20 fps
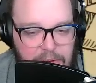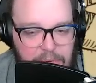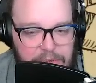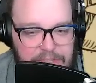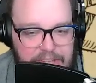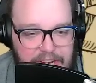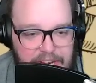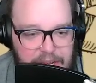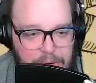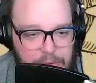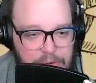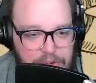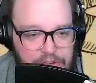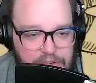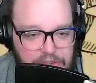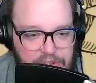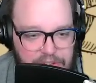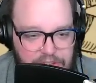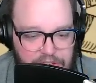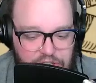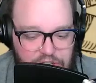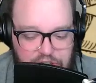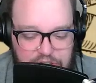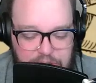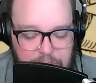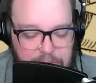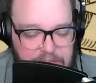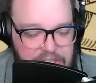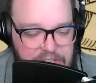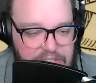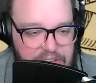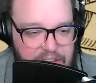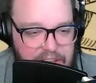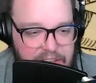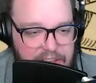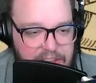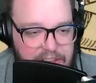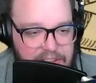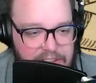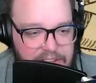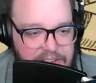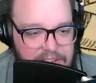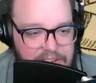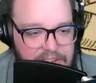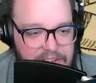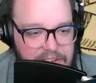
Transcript: was that he was just a mistake.